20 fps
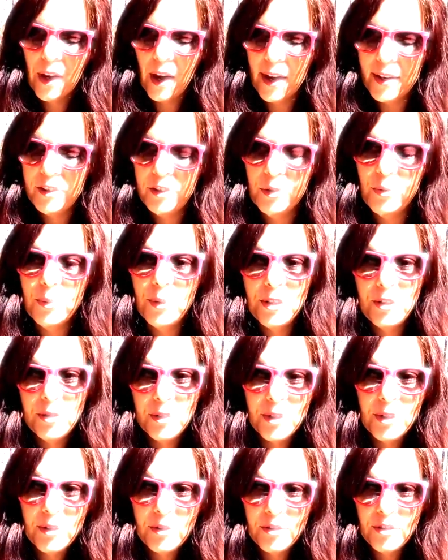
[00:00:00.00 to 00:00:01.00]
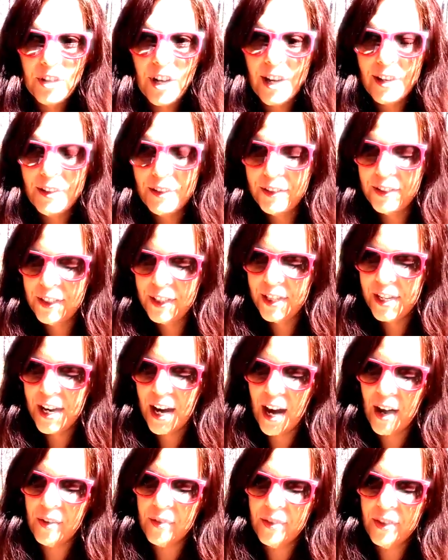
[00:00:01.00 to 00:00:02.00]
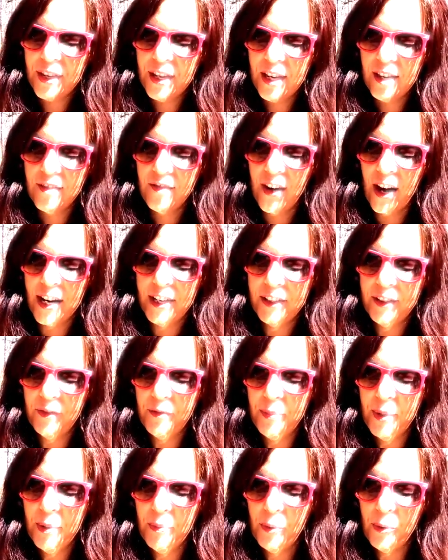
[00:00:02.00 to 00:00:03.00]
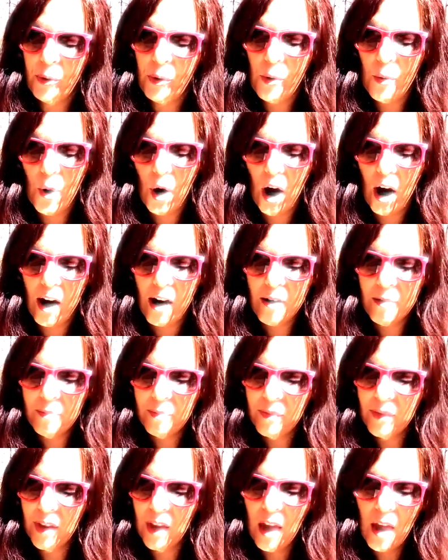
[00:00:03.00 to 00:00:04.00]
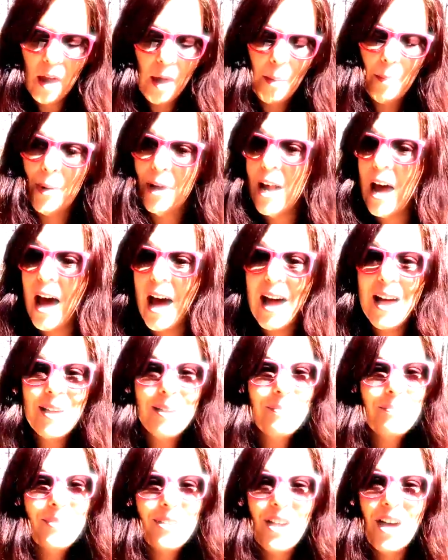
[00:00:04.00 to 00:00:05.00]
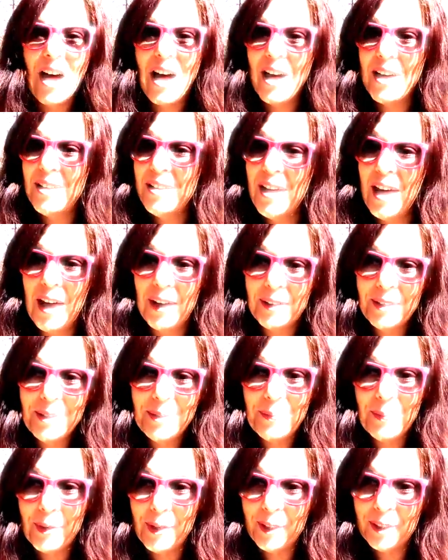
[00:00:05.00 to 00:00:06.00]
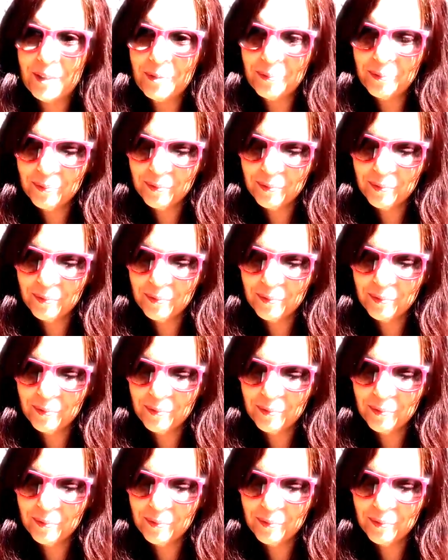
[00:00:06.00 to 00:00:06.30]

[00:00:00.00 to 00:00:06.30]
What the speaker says: I do research and seek out the advice of people who are, but I am not an expert.